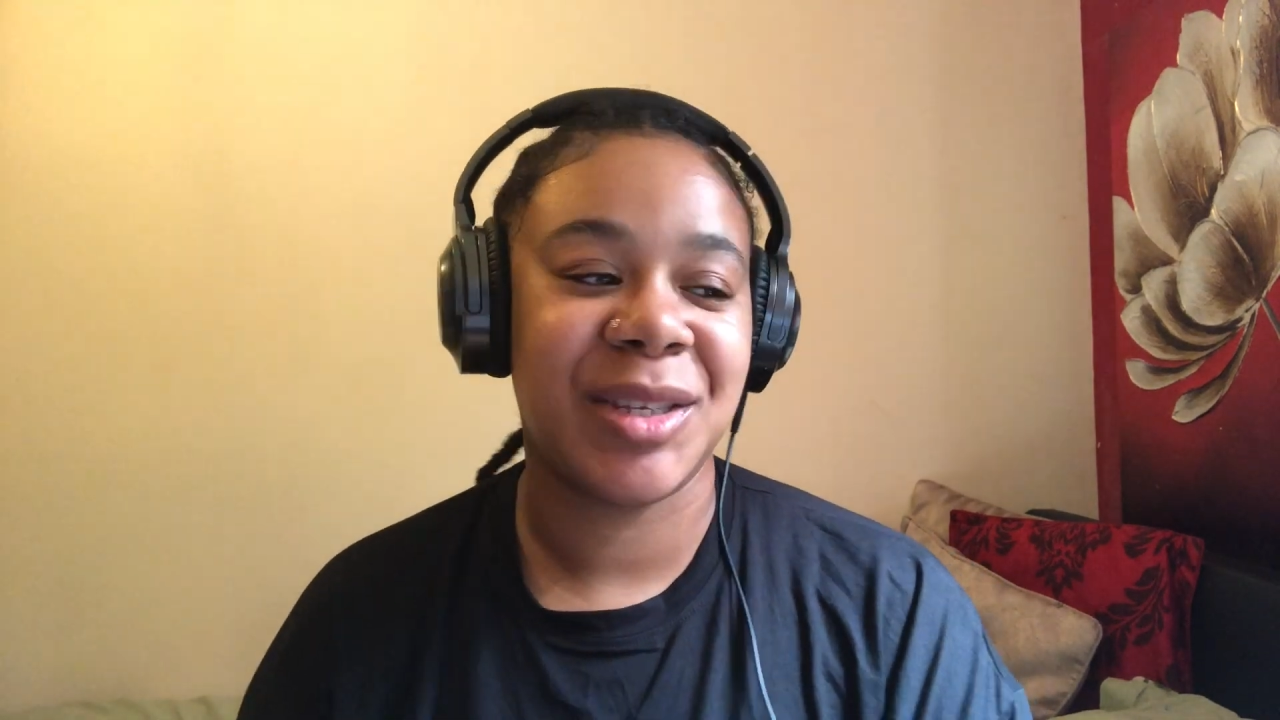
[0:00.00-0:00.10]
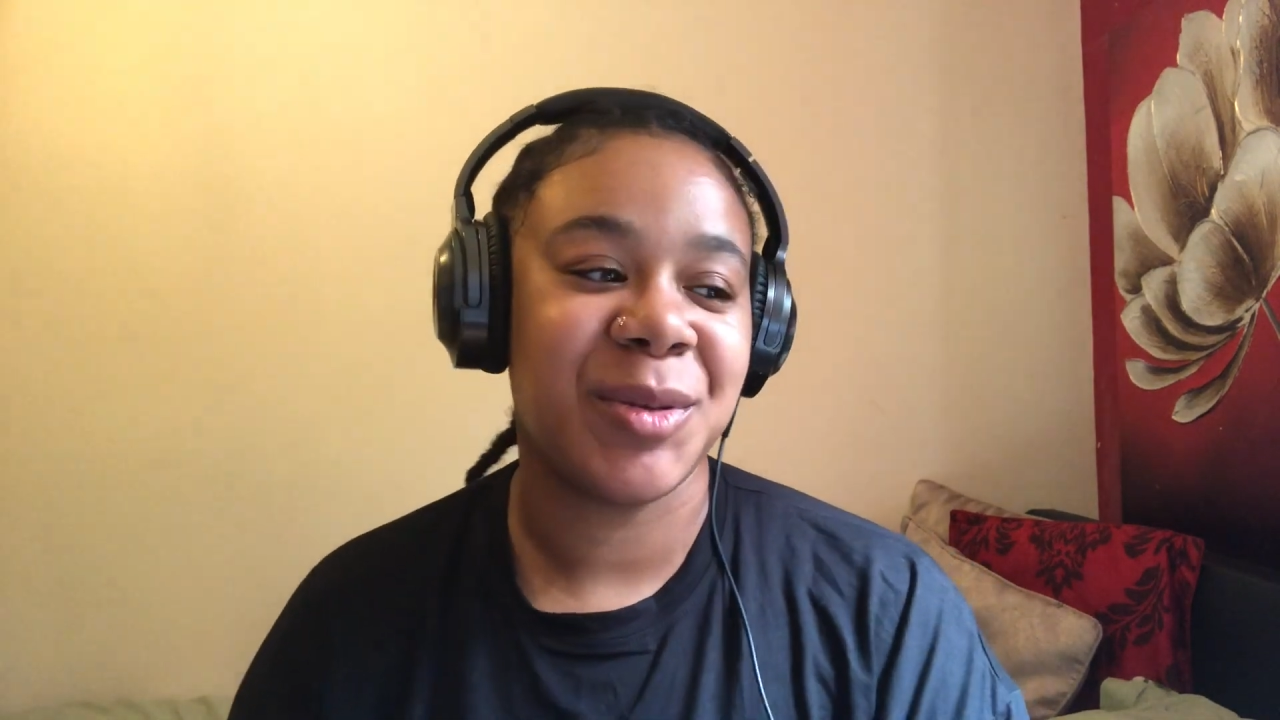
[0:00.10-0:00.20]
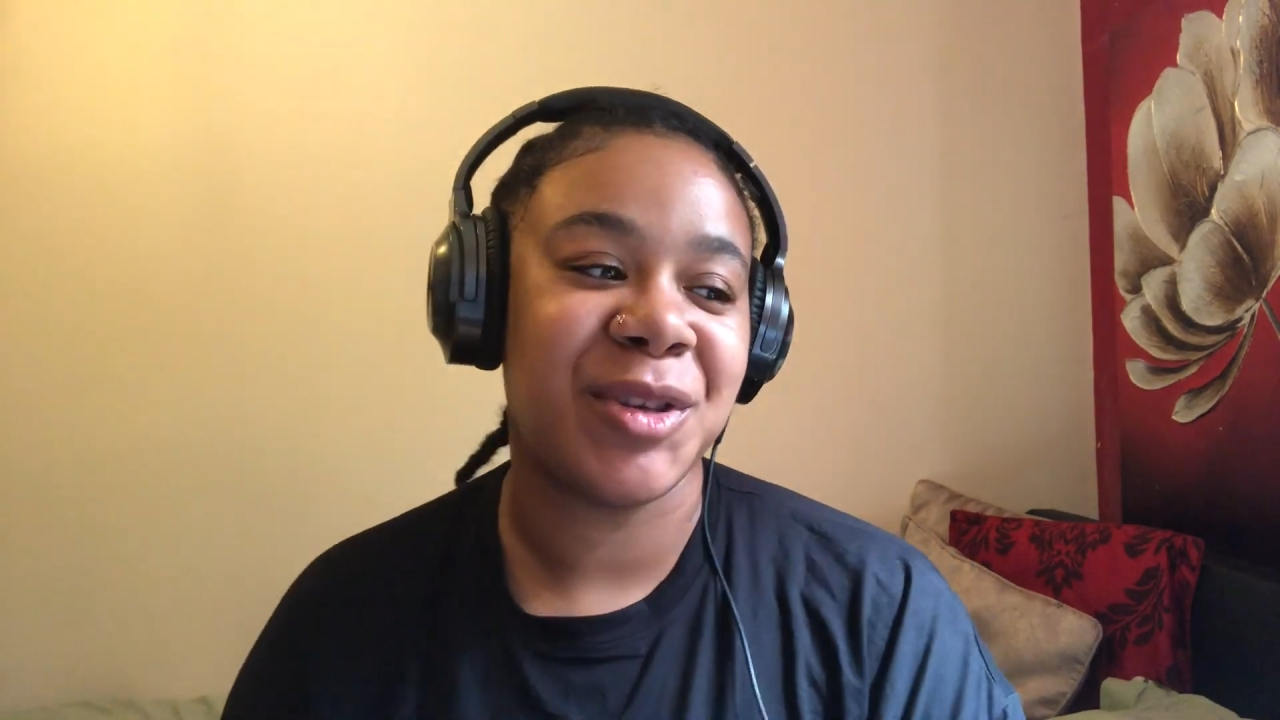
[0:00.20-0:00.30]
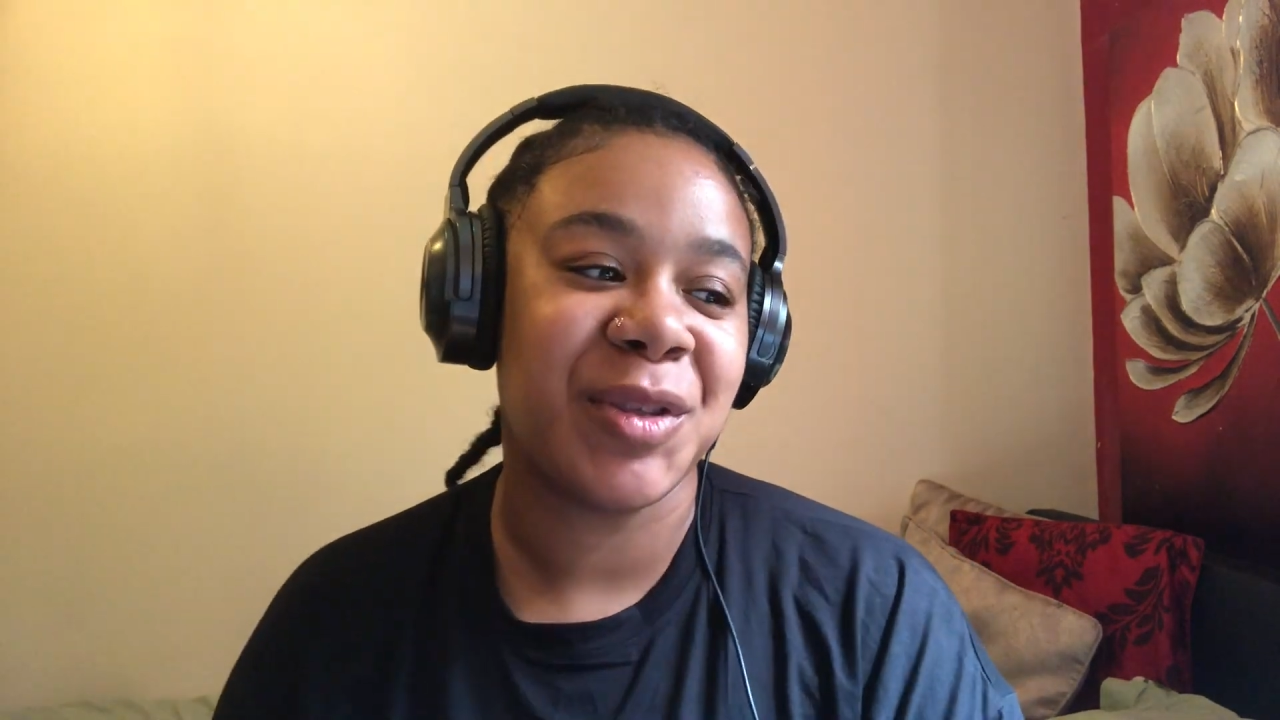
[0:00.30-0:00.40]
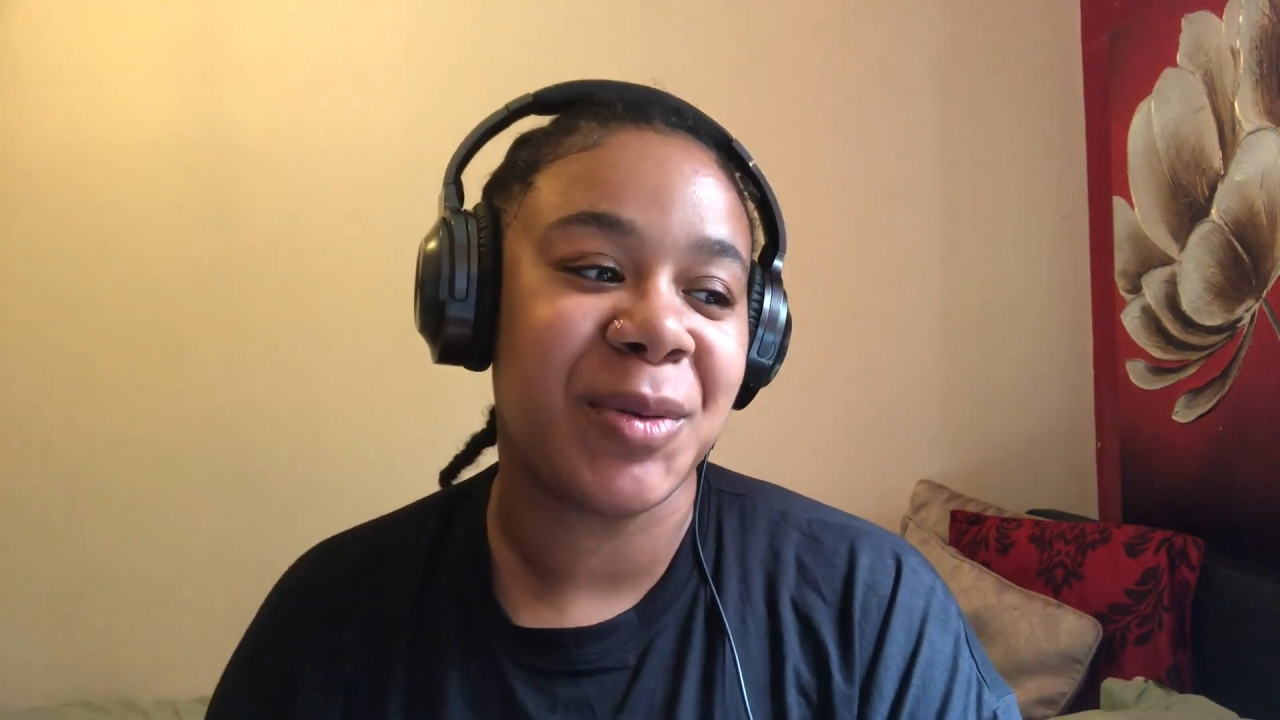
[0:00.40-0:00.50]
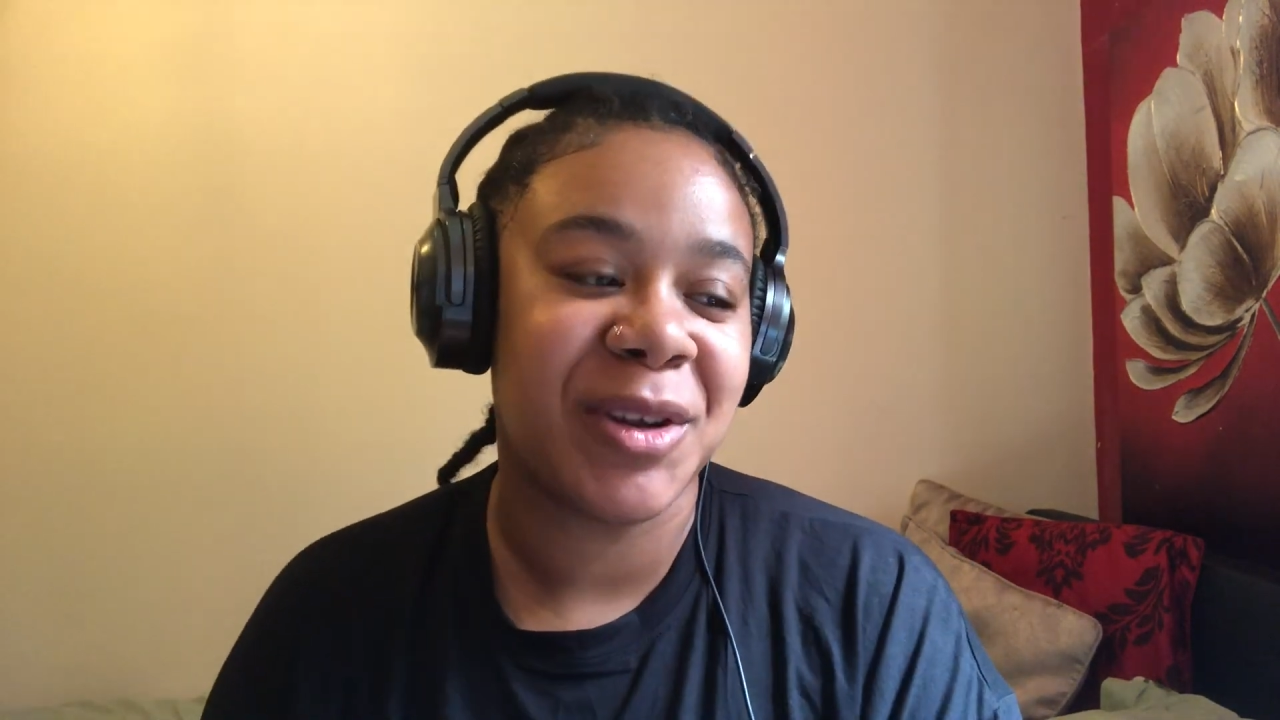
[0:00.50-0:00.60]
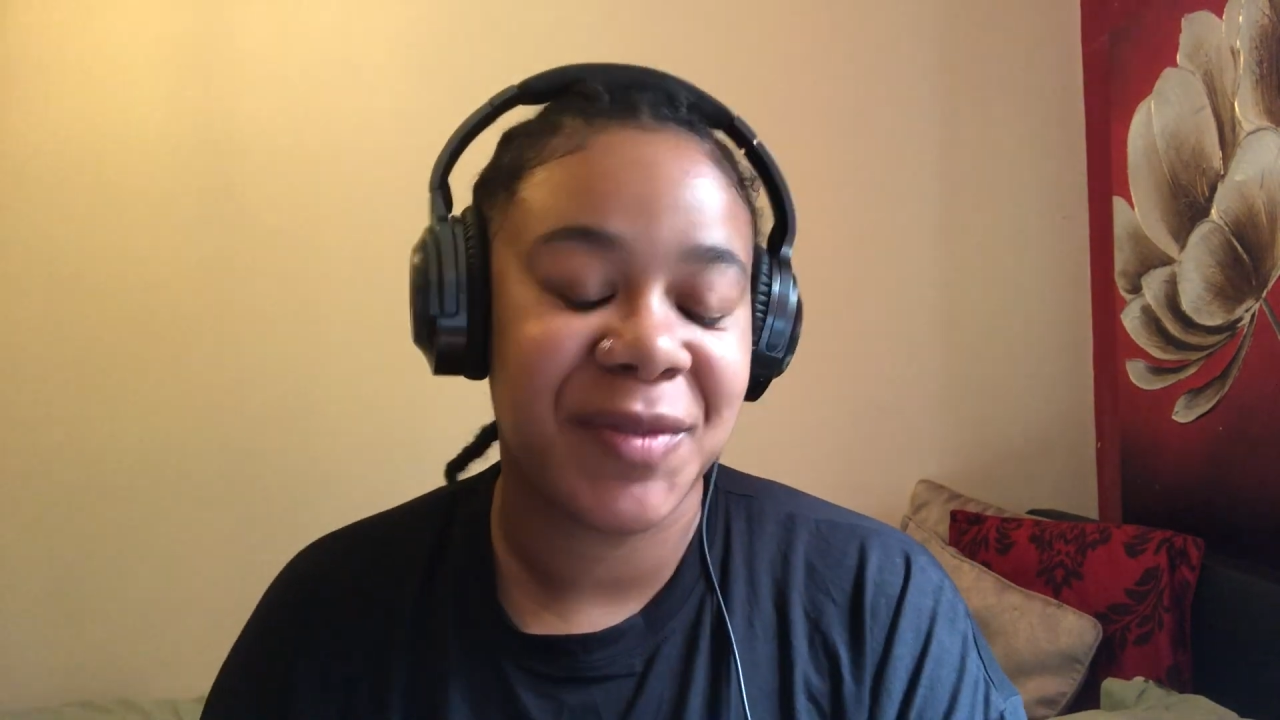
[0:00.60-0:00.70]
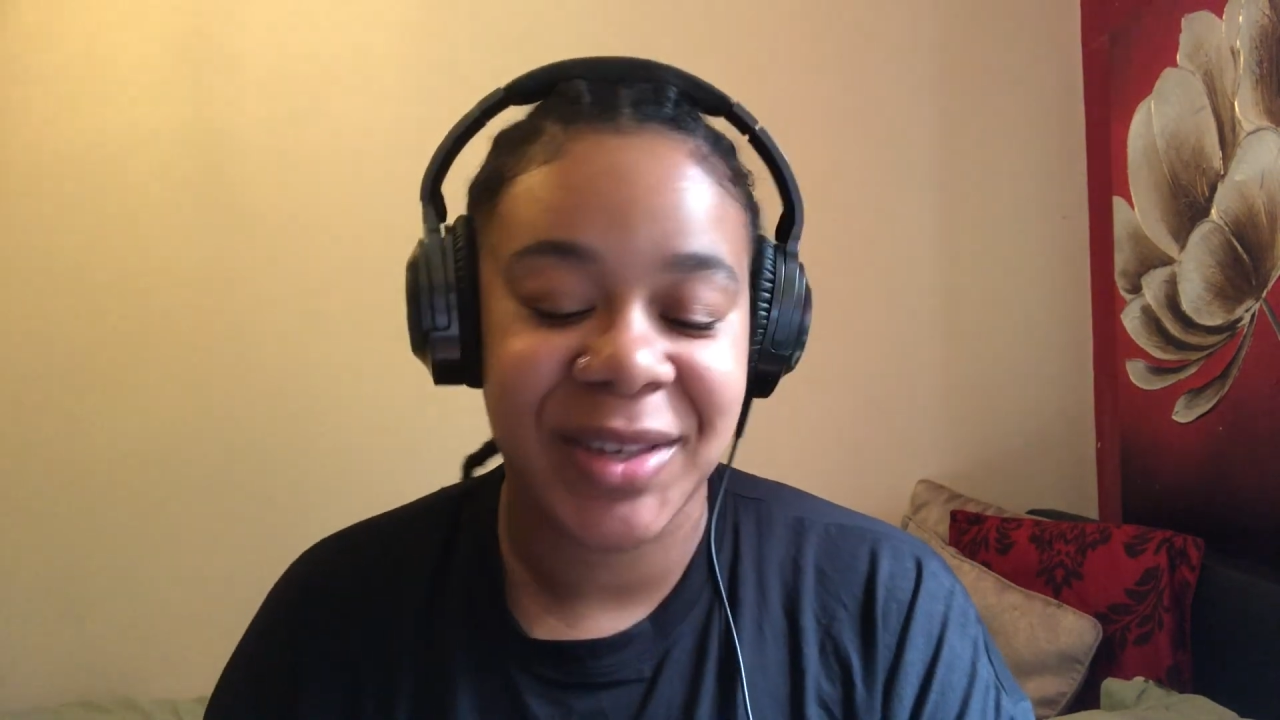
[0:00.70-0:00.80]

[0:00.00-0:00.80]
to another one of